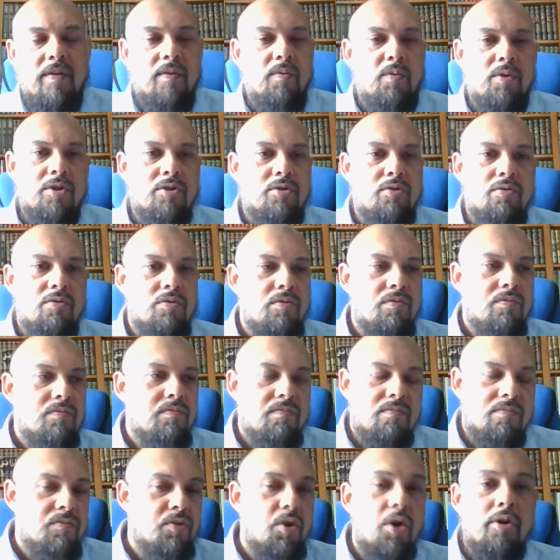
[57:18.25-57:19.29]
it was to
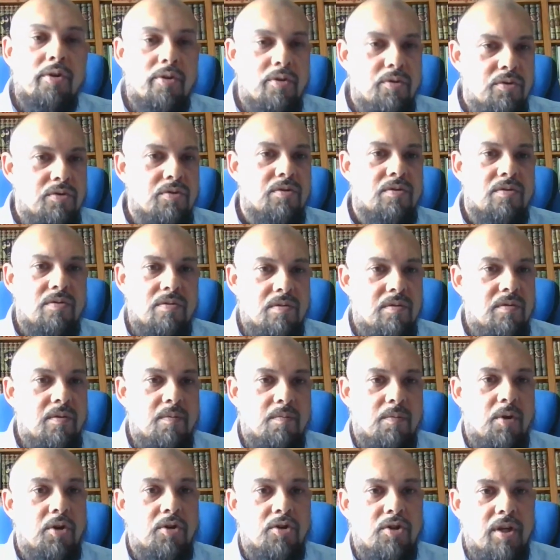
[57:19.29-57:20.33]
not use
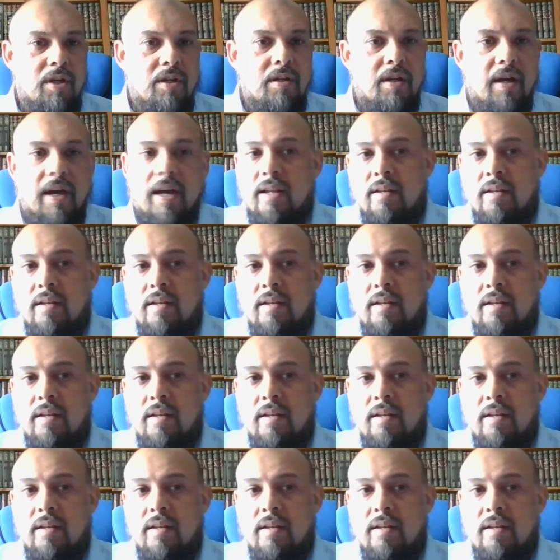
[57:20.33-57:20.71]
blockchain.